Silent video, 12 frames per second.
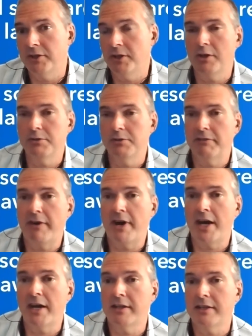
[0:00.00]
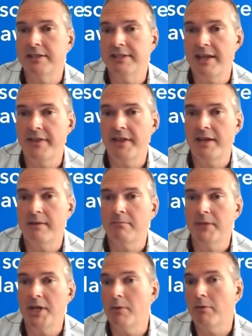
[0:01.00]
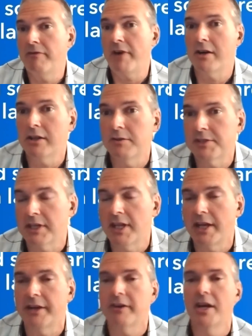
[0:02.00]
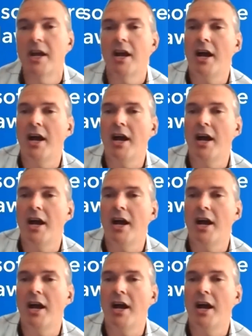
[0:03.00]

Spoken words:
you close the file and send them, a file closing letter.